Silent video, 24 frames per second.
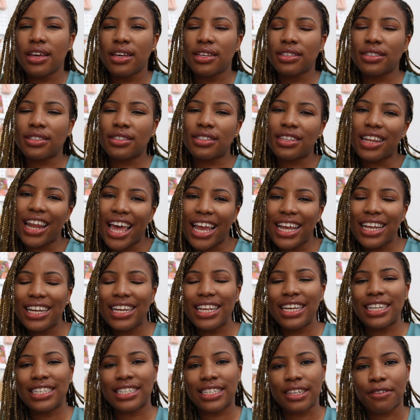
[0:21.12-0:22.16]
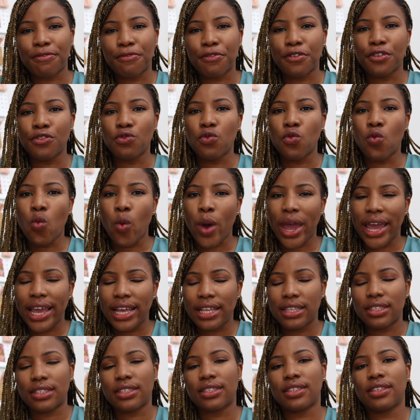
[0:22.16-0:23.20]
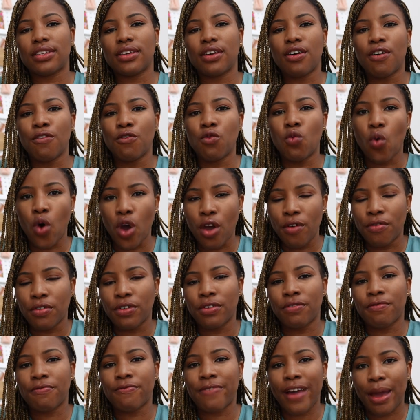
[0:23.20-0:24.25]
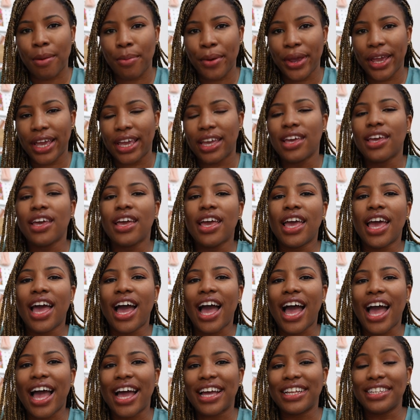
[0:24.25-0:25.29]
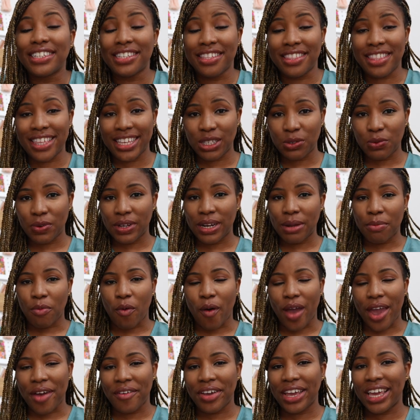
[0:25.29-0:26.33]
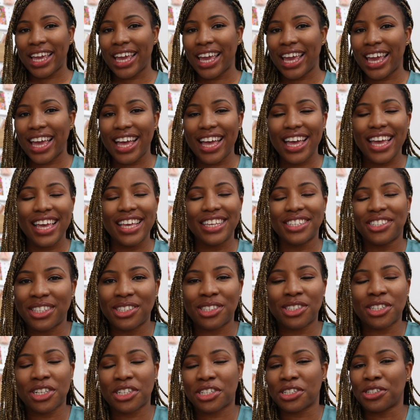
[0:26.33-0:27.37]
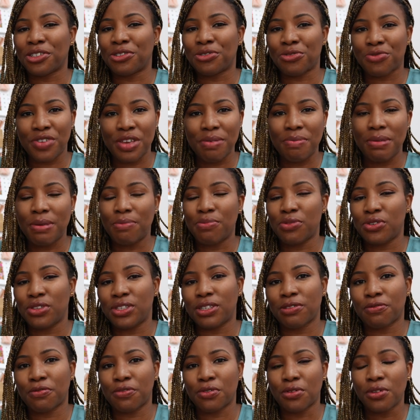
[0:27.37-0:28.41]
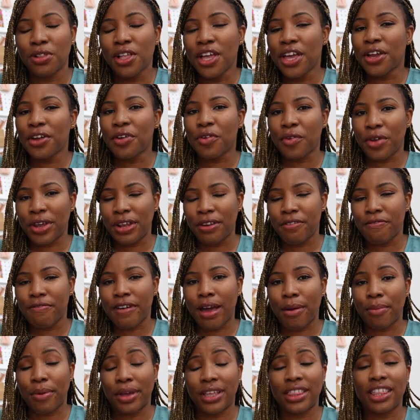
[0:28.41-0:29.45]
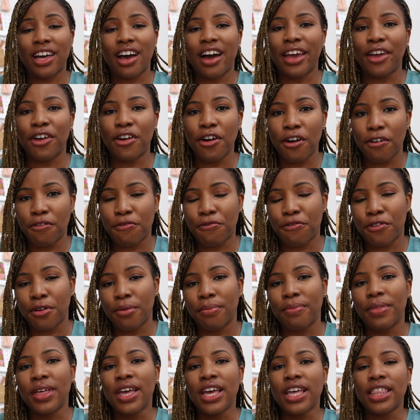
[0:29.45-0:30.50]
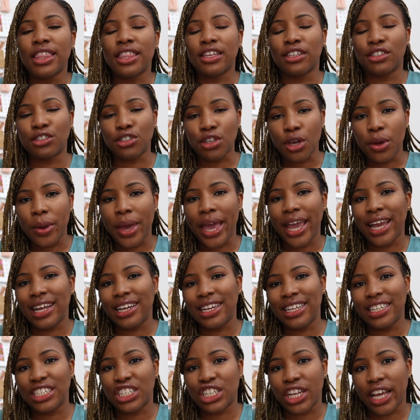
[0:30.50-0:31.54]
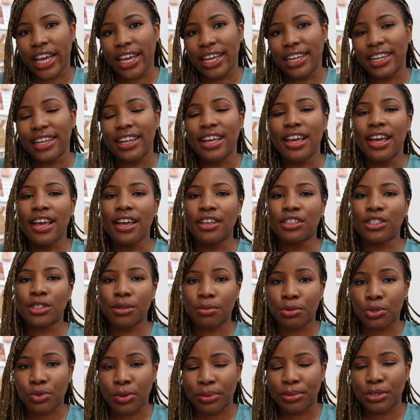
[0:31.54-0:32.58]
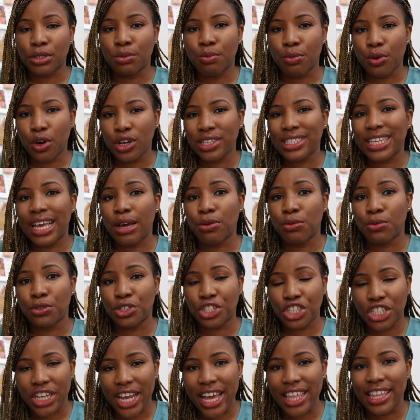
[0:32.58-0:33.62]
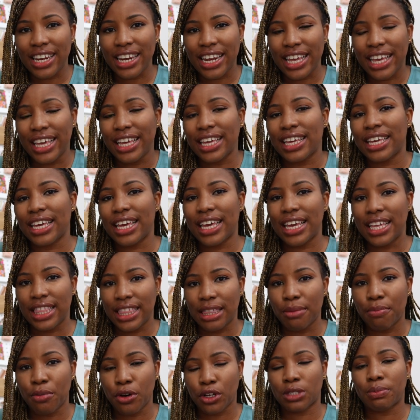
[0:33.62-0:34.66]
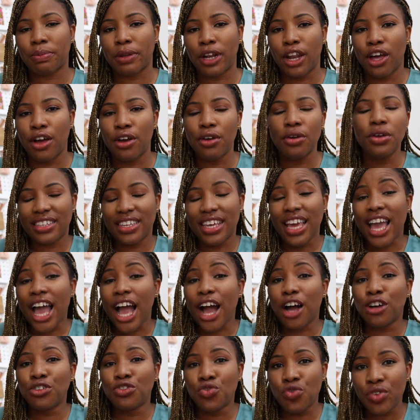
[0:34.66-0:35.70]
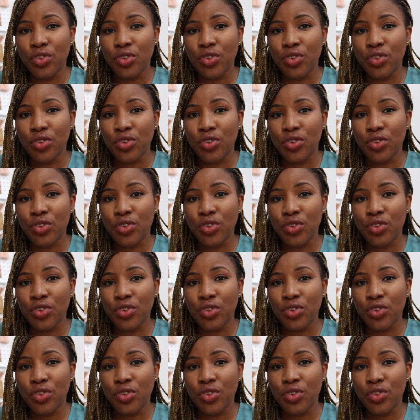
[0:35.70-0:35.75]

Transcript: slightly different weights of woven fabric and this one I'm wearing here is such a dreamy beautiful green fabric that I got from the Sew Hayley Jane subscription box. I will share the link in the box below. I would